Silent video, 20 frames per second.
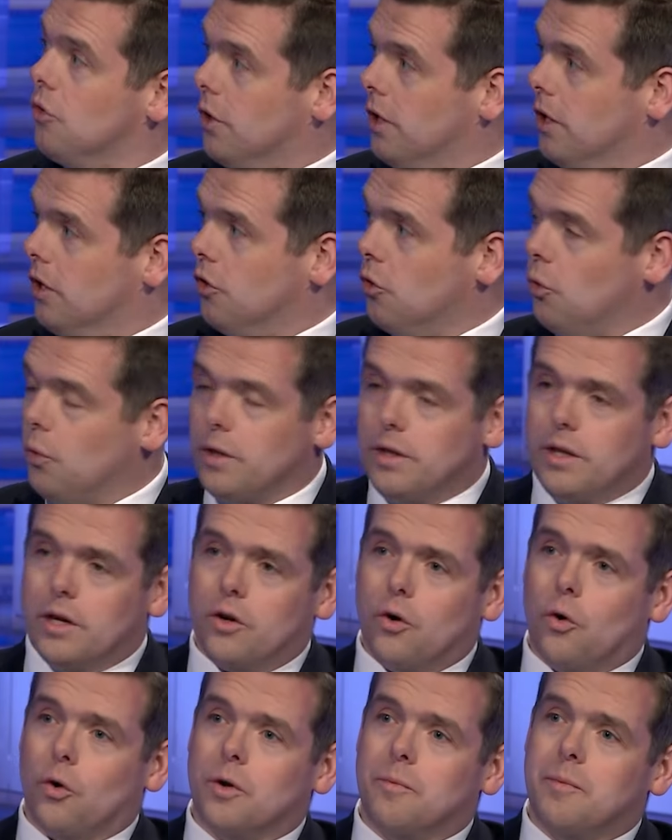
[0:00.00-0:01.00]
looking at growing the
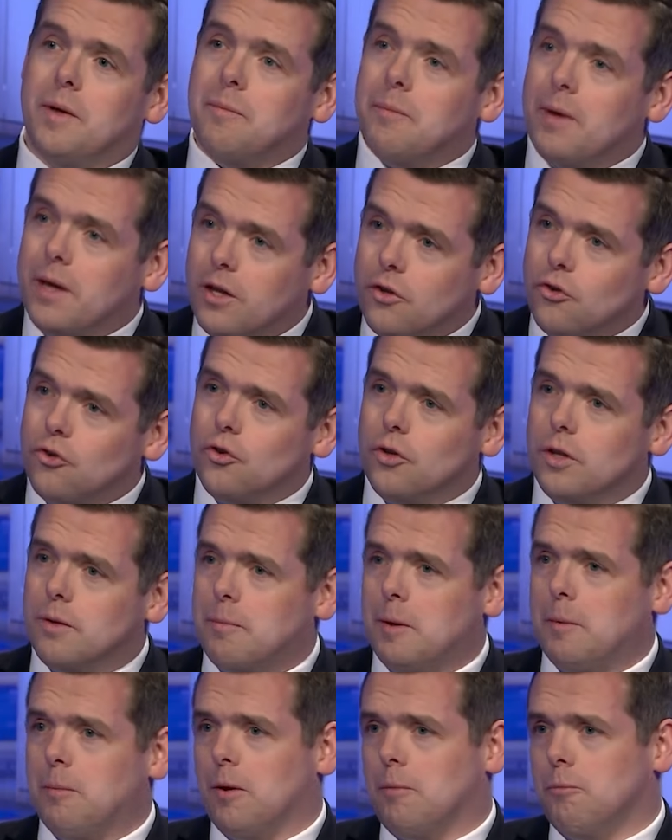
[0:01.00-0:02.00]
economy, making sure
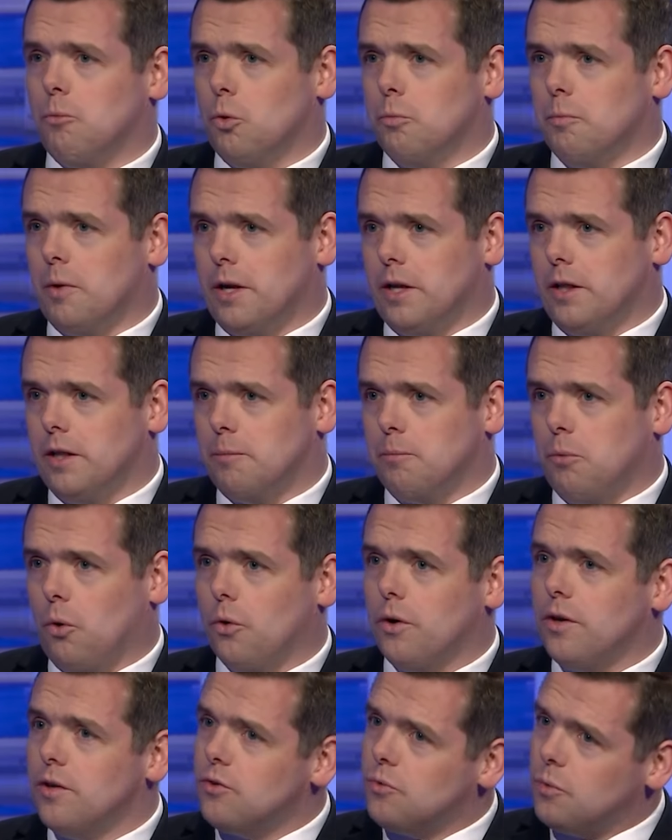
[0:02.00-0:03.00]
that people have more money in their
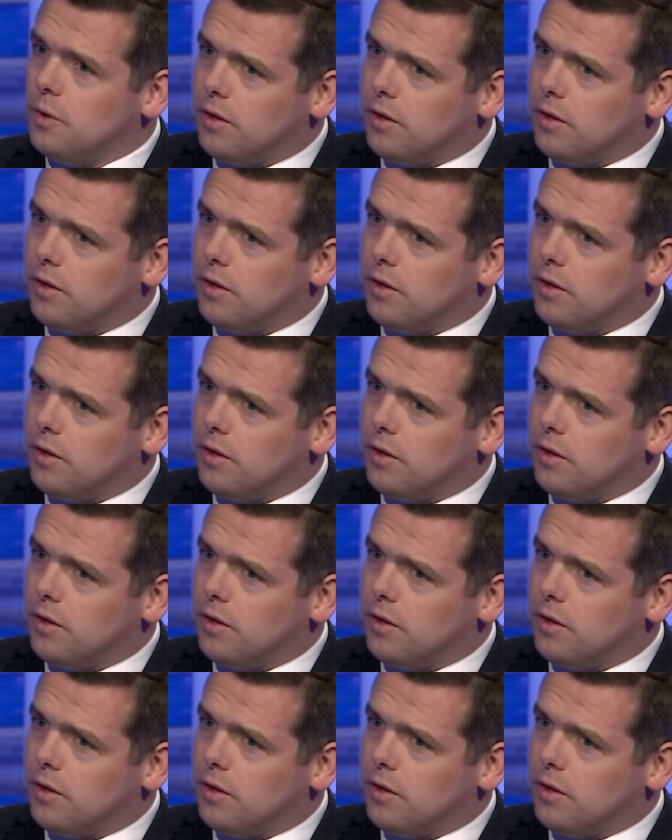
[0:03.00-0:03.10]
pockets.